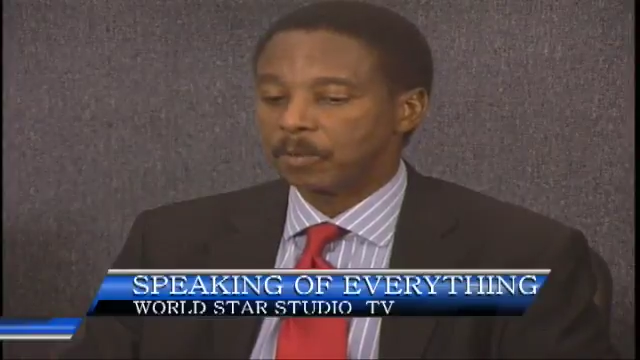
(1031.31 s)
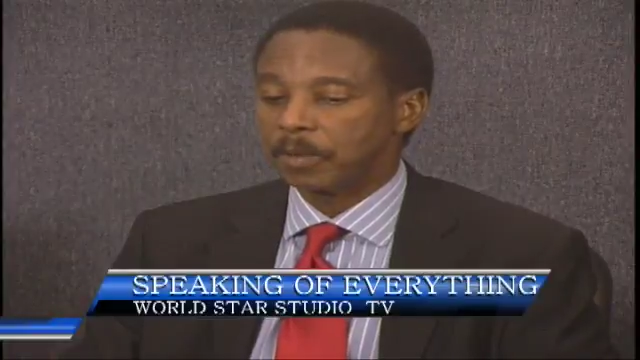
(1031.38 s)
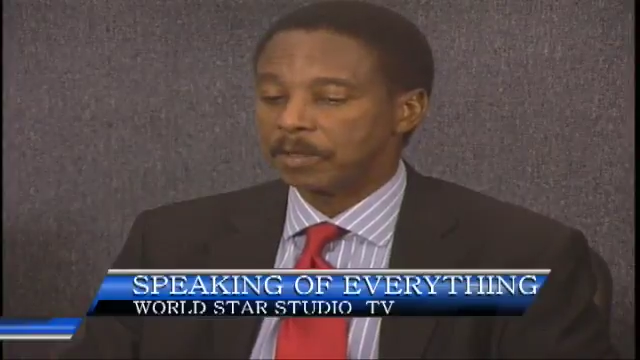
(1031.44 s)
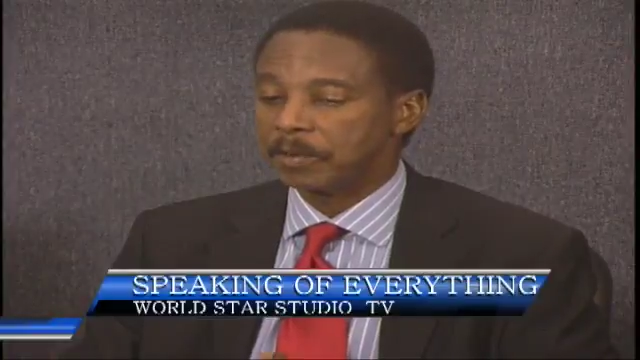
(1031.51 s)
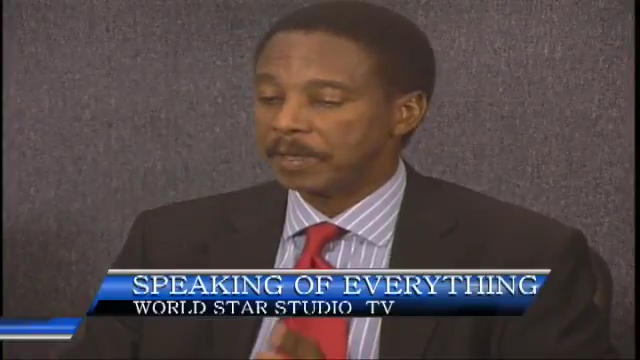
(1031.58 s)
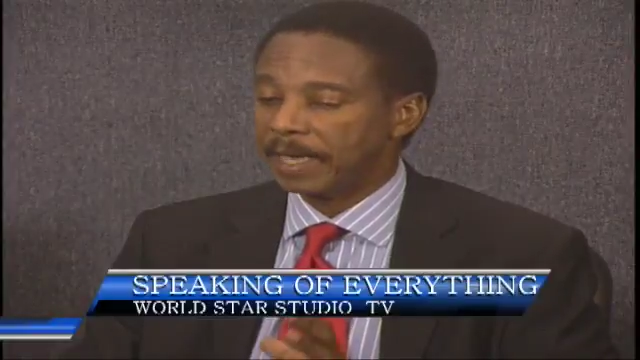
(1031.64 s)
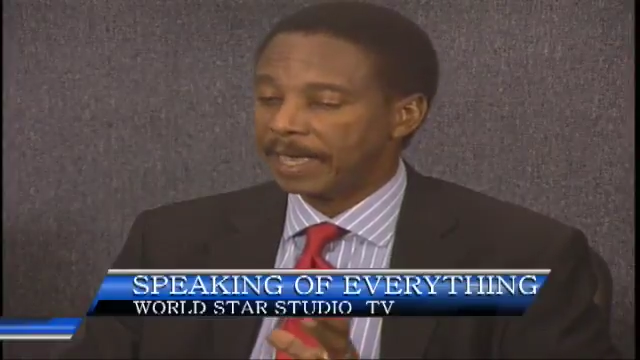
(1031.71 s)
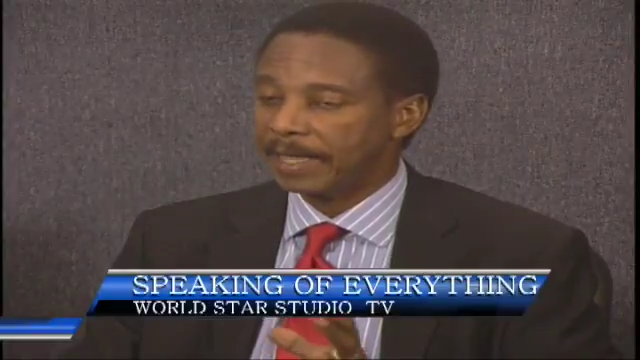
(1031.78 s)
when
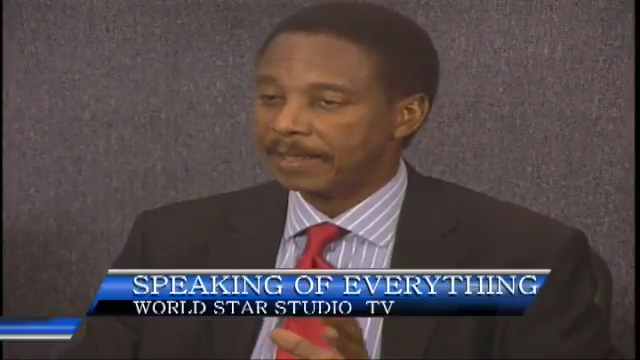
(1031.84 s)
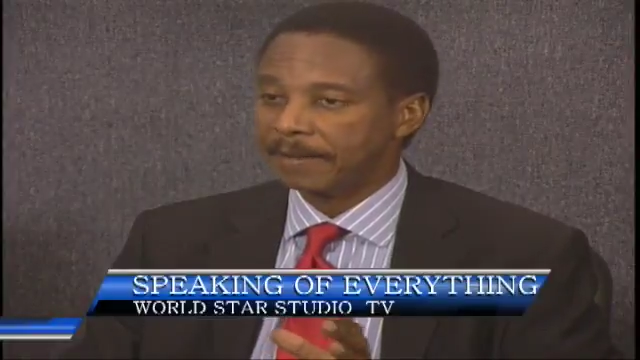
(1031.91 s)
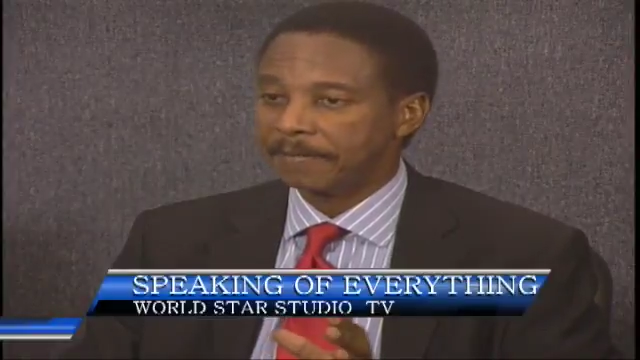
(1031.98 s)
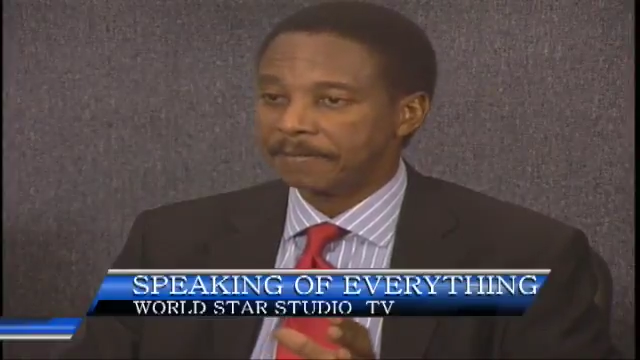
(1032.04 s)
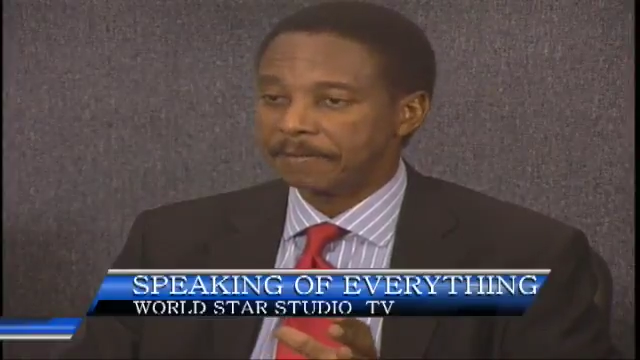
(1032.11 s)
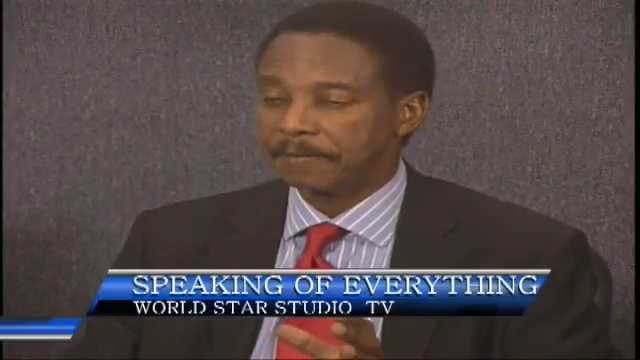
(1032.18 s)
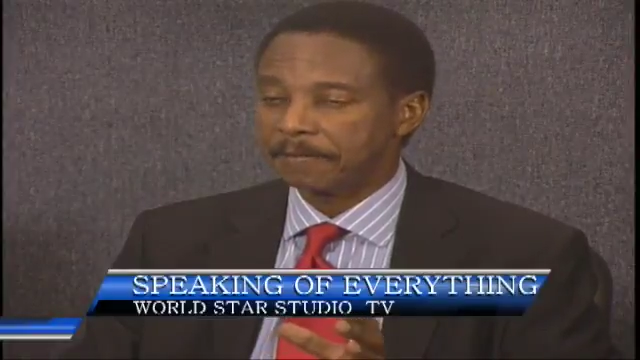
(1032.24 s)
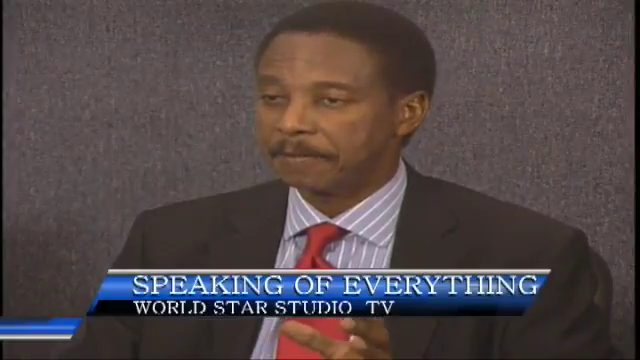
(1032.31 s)
you had a
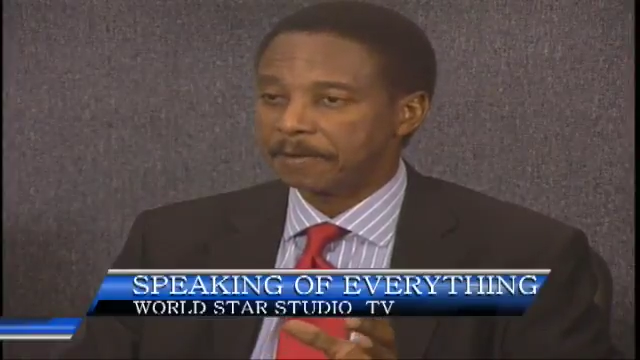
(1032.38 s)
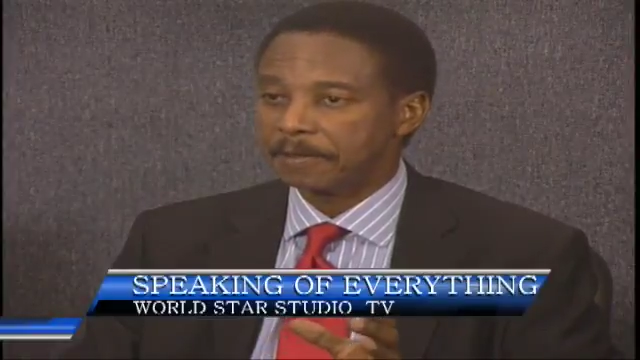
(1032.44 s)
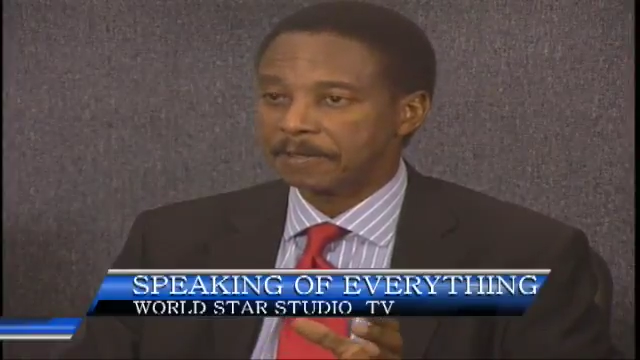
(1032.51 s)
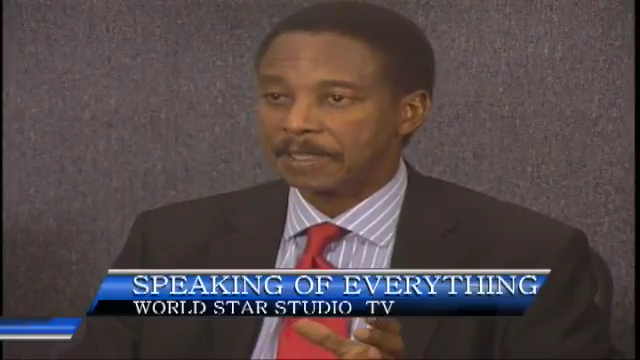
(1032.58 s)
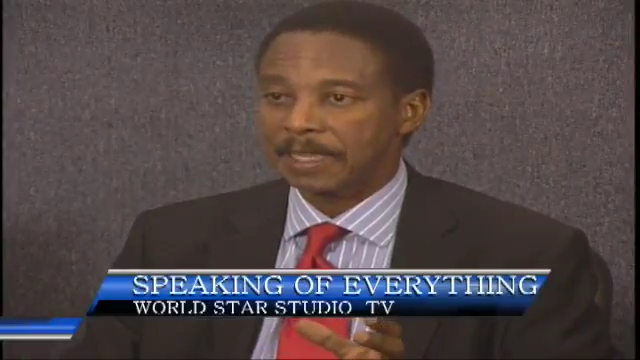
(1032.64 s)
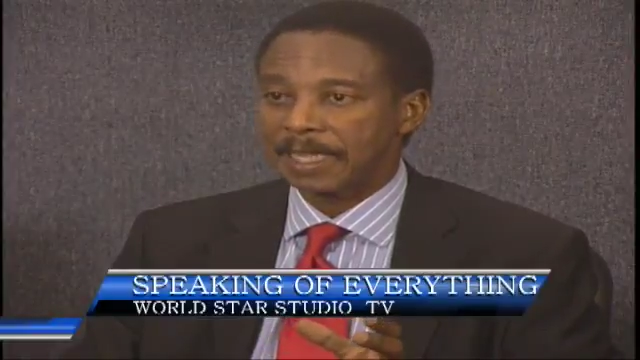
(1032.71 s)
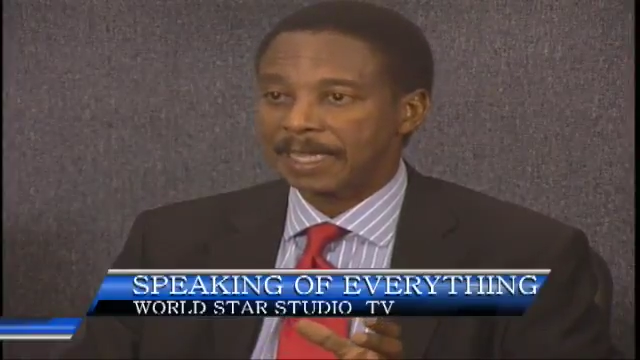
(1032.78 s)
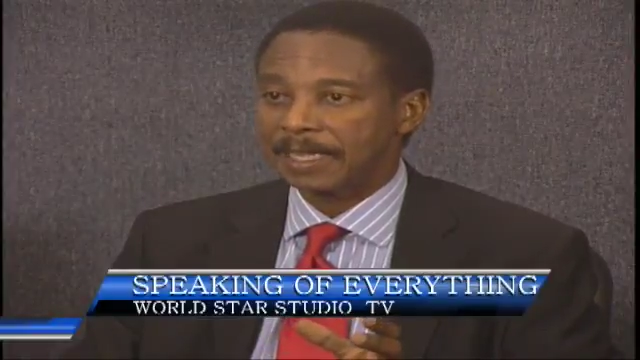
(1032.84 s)

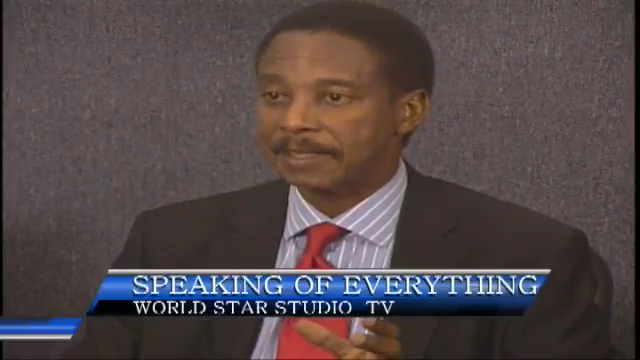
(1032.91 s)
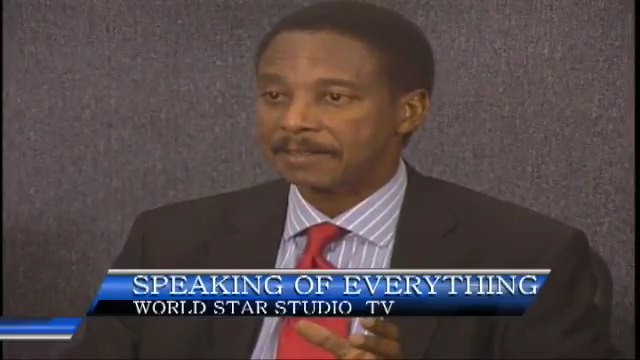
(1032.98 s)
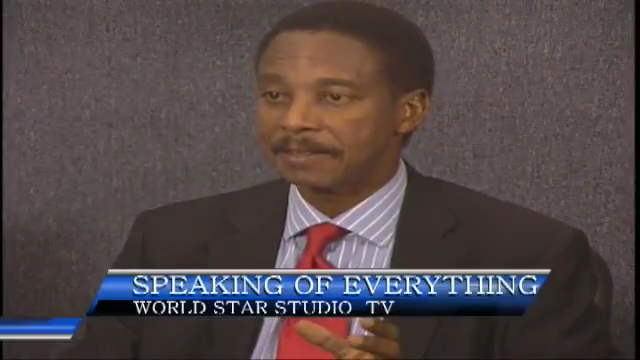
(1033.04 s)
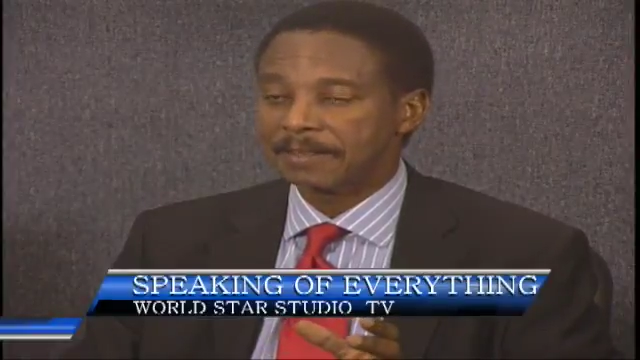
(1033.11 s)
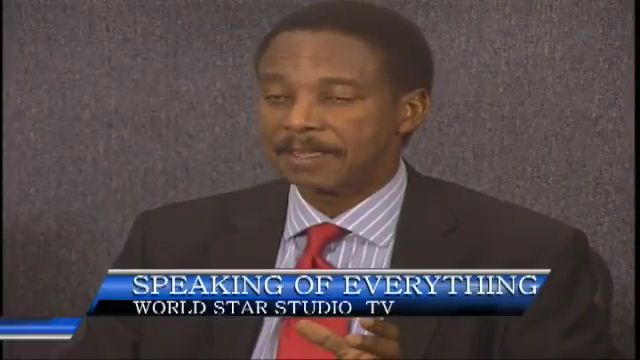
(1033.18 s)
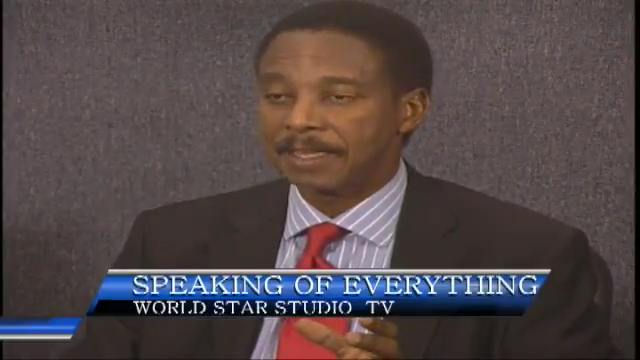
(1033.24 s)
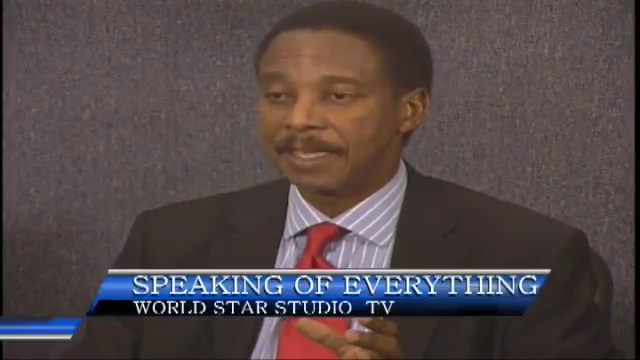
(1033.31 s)
first glass